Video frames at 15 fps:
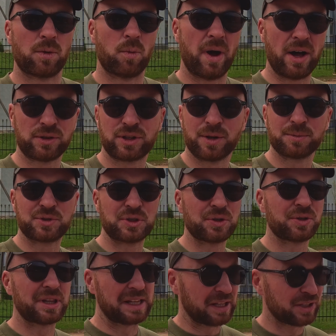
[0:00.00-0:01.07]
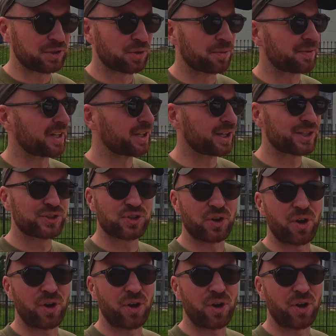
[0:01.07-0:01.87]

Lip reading: Welcome to the little village